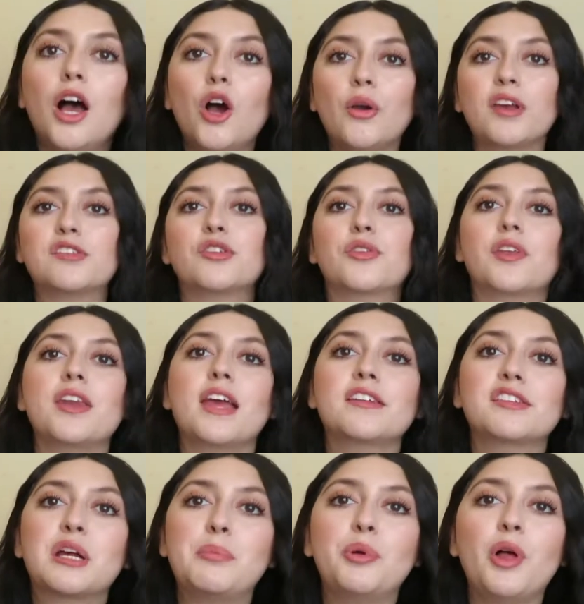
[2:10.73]
Okay, so the next
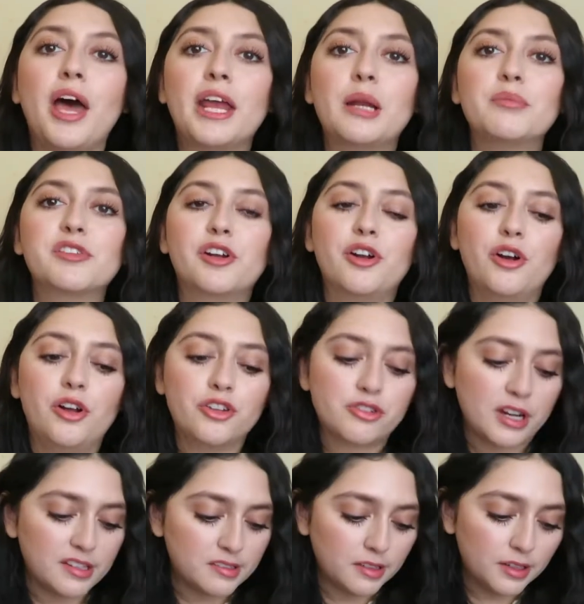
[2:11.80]
couple items are all
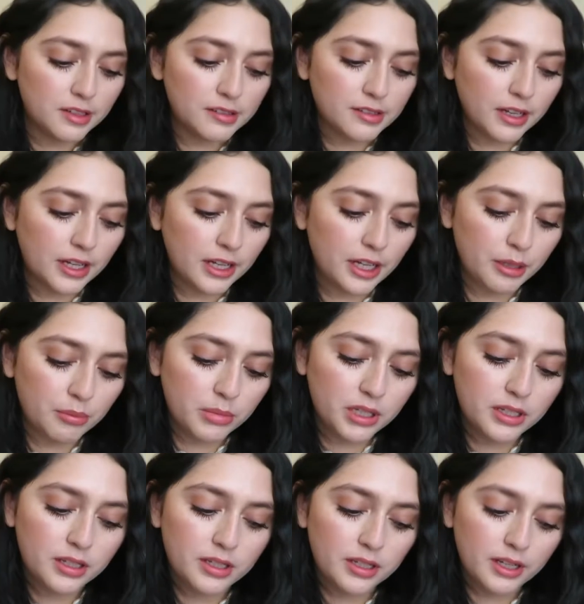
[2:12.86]
dresses.
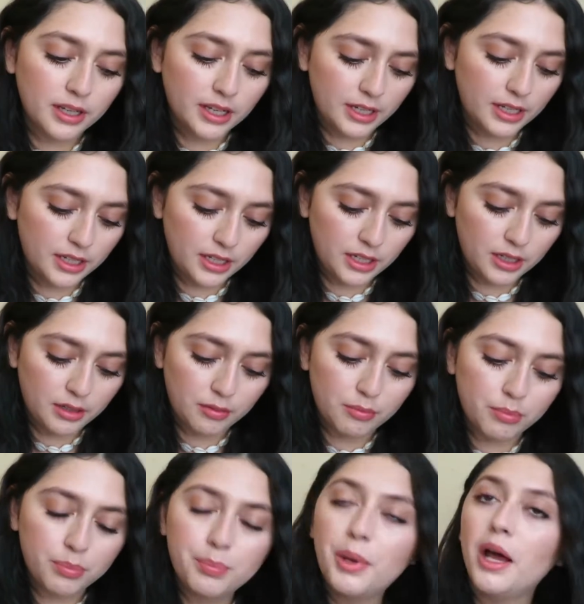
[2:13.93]
I
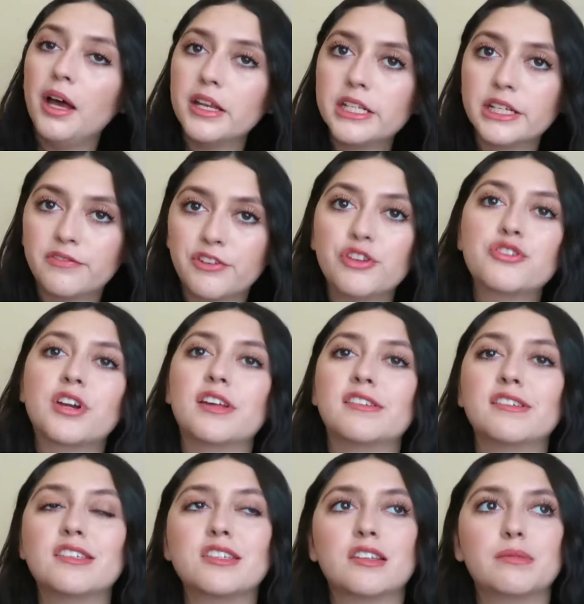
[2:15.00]
bought a few
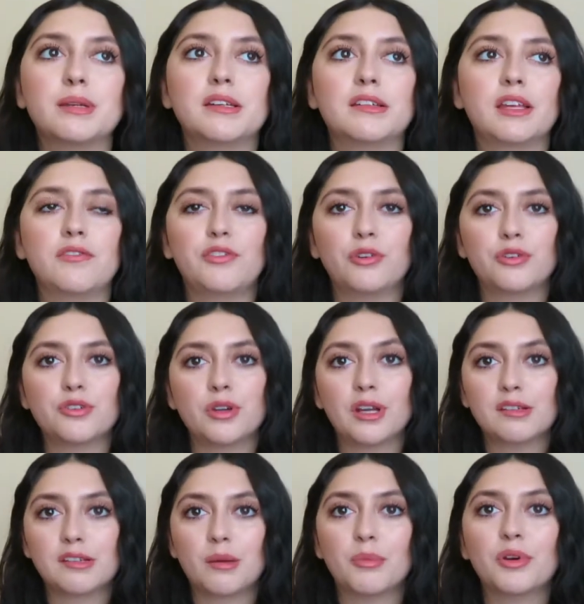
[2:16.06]
dresses just because I feel during
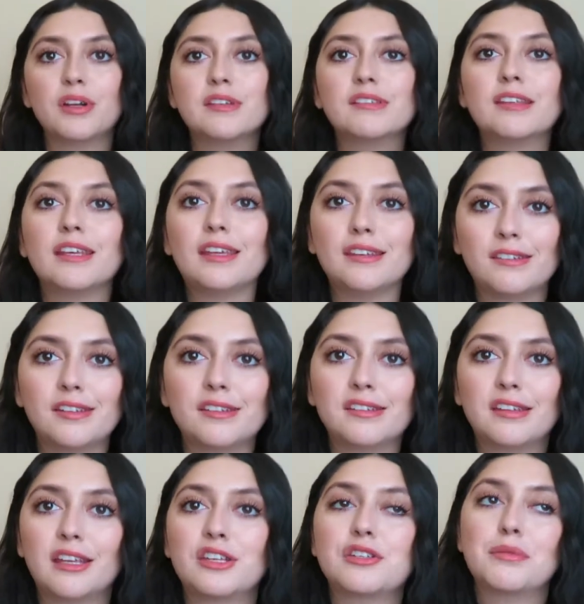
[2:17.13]
summer it's the easiest
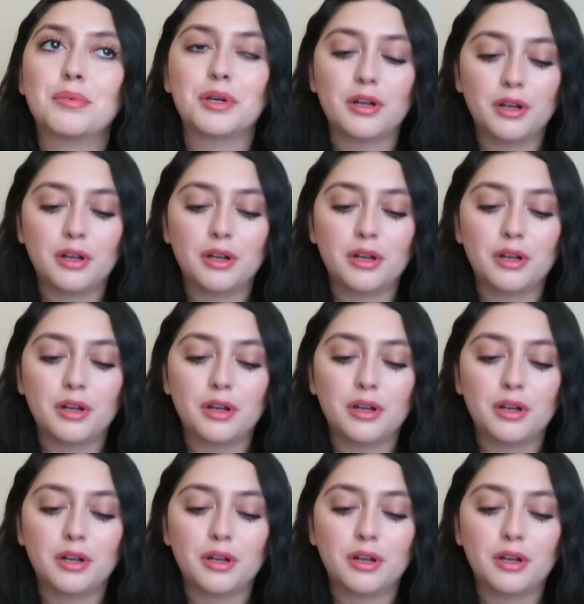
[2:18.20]
thing to put